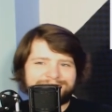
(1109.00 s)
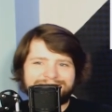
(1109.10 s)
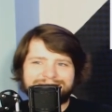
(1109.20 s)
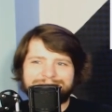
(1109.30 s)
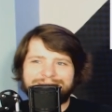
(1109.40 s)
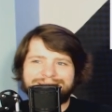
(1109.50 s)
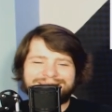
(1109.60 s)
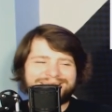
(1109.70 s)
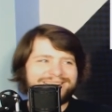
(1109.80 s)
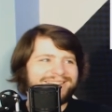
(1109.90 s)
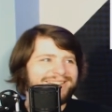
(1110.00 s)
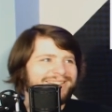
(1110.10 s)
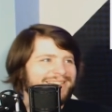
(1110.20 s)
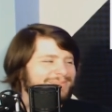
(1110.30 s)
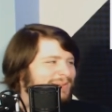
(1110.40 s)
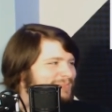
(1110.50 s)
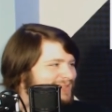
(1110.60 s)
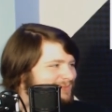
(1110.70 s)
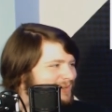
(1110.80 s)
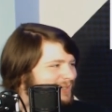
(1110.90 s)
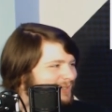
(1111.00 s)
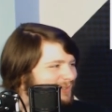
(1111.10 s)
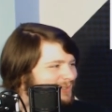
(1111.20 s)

That's my that's my Miss America.